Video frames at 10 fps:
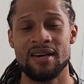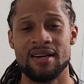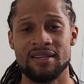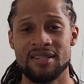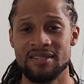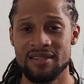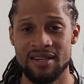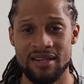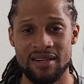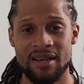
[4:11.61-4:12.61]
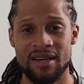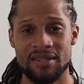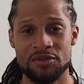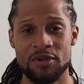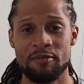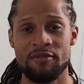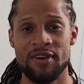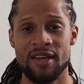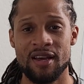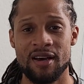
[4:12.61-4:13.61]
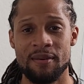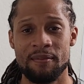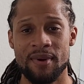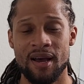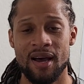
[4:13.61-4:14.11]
a decent stream of income,